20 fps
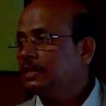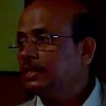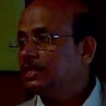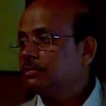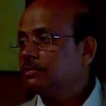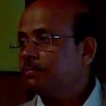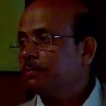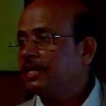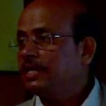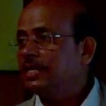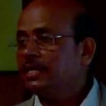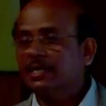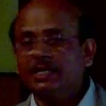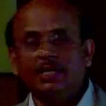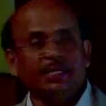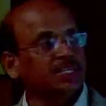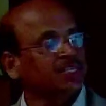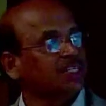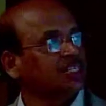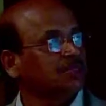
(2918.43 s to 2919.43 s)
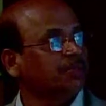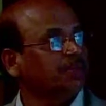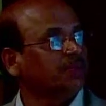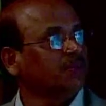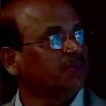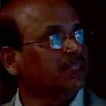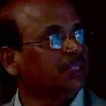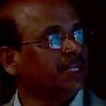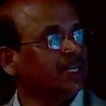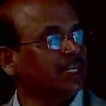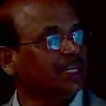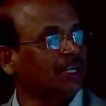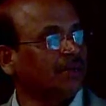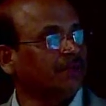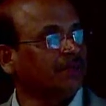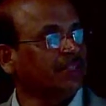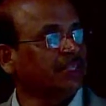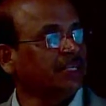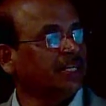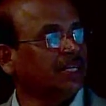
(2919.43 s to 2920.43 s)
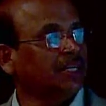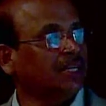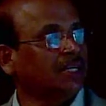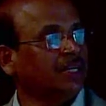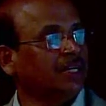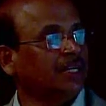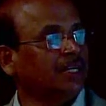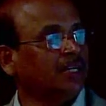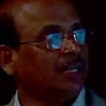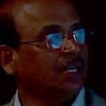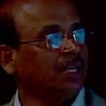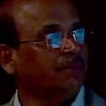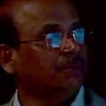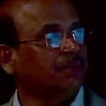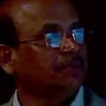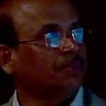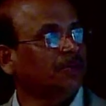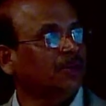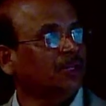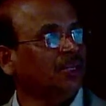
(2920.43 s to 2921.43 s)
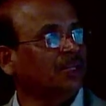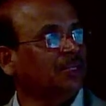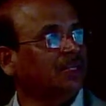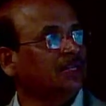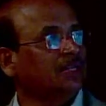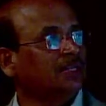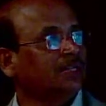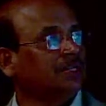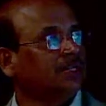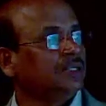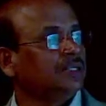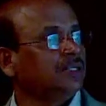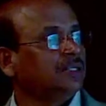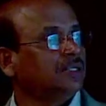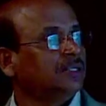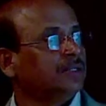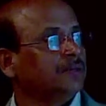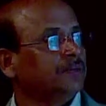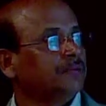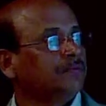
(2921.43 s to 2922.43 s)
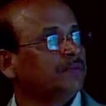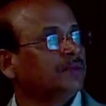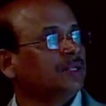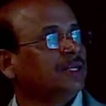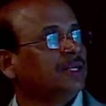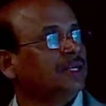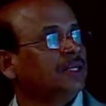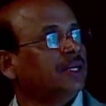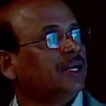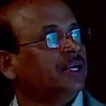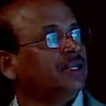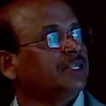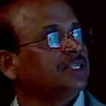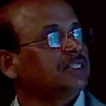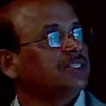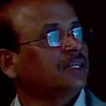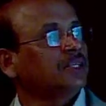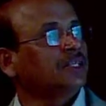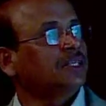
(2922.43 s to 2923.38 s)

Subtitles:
the splining conditions between the aircraft and the aerodynamic model. And these are